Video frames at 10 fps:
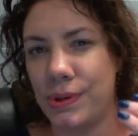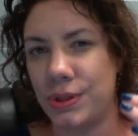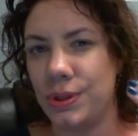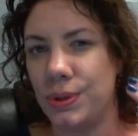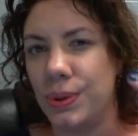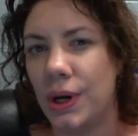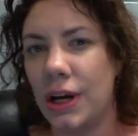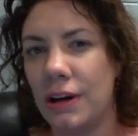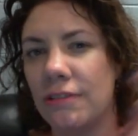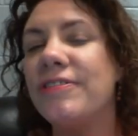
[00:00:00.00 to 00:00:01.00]
to
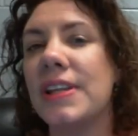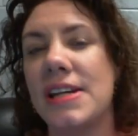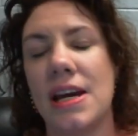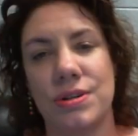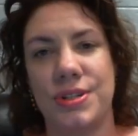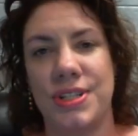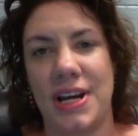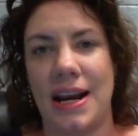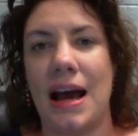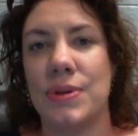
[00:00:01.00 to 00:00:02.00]
fully
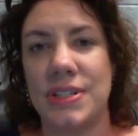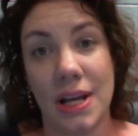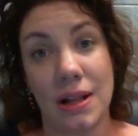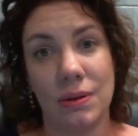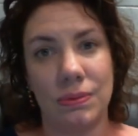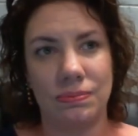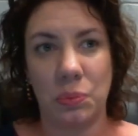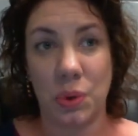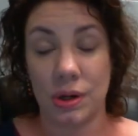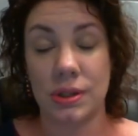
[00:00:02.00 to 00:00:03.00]
understand how a cell
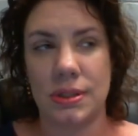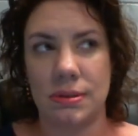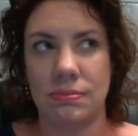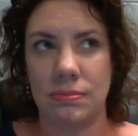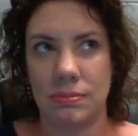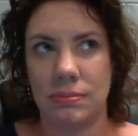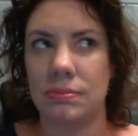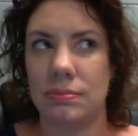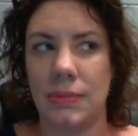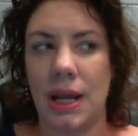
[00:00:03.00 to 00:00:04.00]
works,
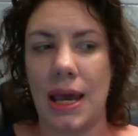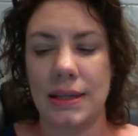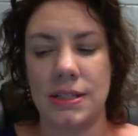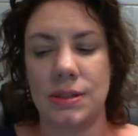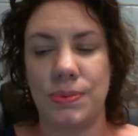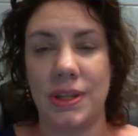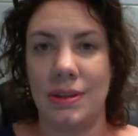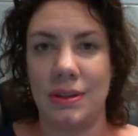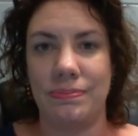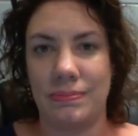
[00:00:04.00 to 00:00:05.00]
at least within
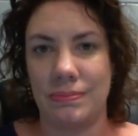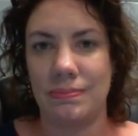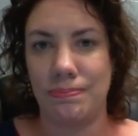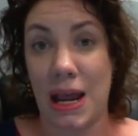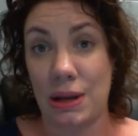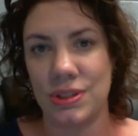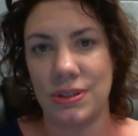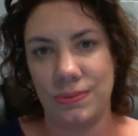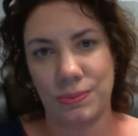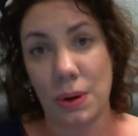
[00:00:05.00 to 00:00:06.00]
the bounds
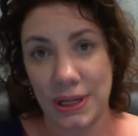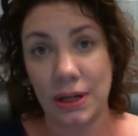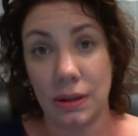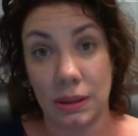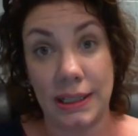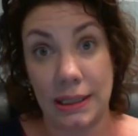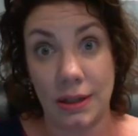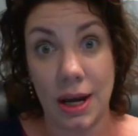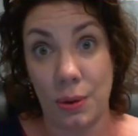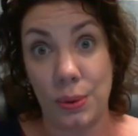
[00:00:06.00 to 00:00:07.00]
of what we currently
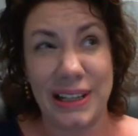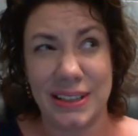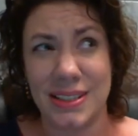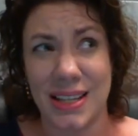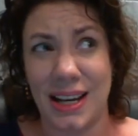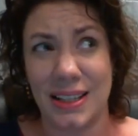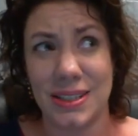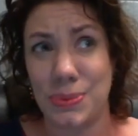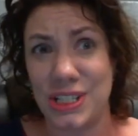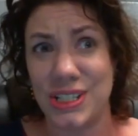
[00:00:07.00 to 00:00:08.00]
know in
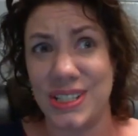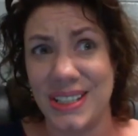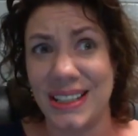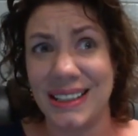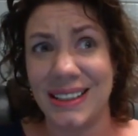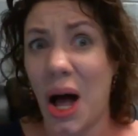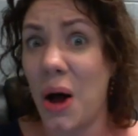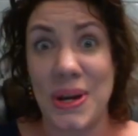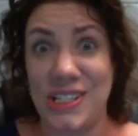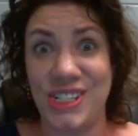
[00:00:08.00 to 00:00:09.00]
science, which is
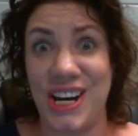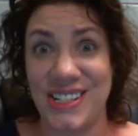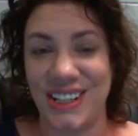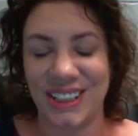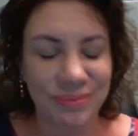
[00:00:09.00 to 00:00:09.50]
always changing.